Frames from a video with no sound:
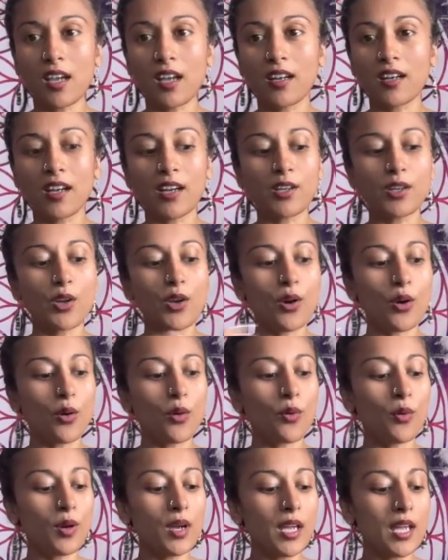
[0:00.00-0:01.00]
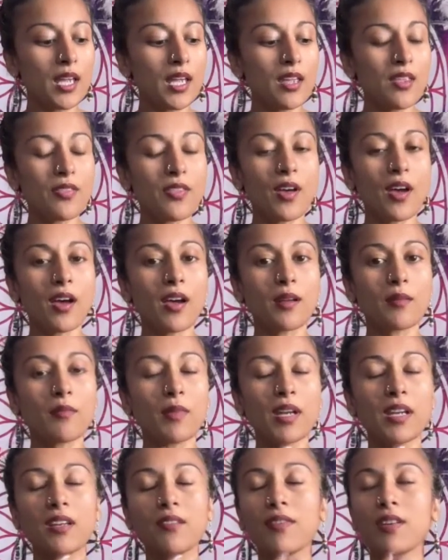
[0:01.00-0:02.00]
And I know that
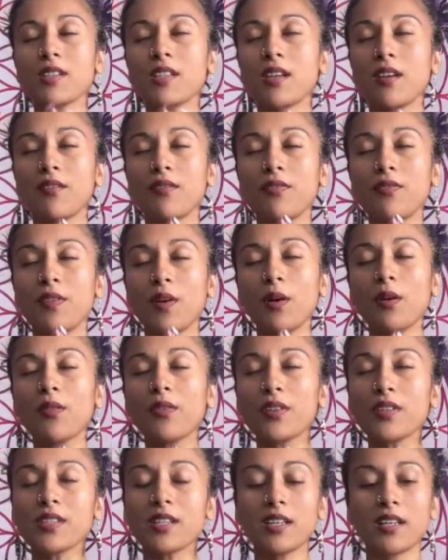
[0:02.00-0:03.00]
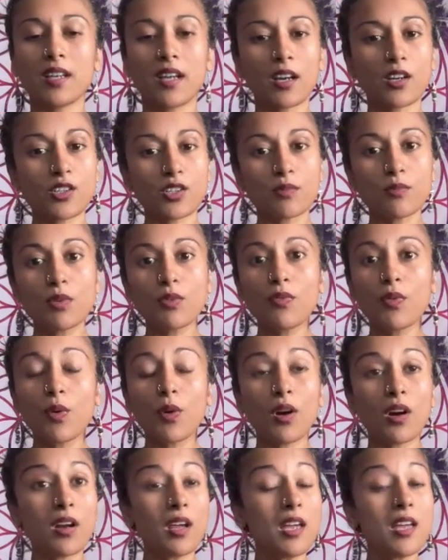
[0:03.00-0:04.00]
many of us have felt this connection
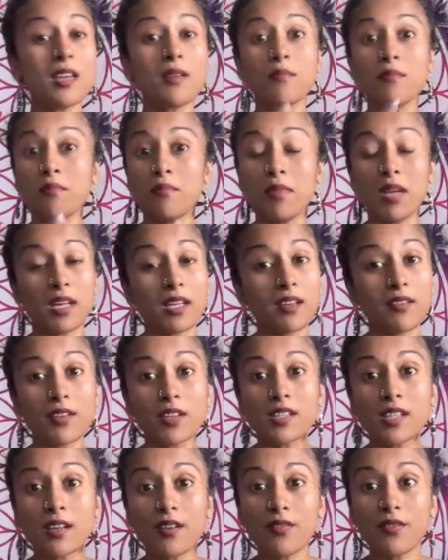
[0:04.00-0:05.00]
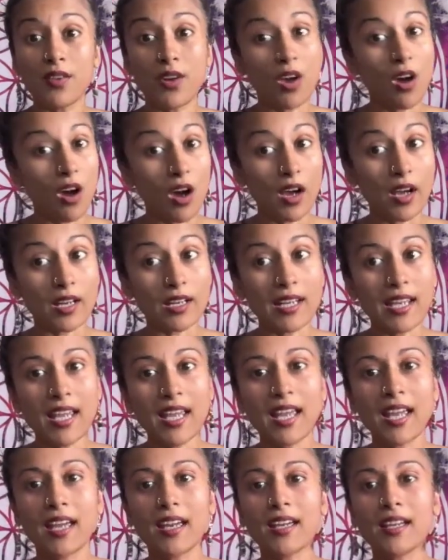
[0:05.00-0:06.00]
before, many of us have not.
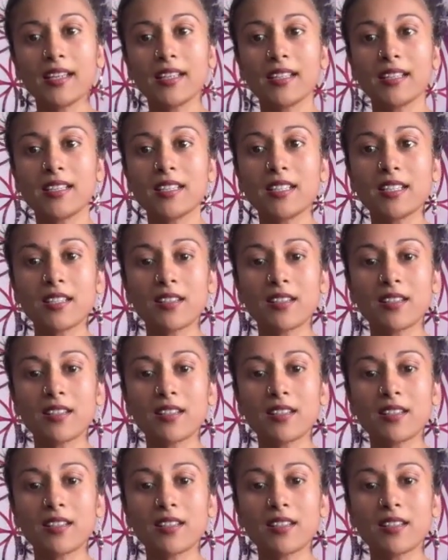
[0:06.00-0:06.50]
And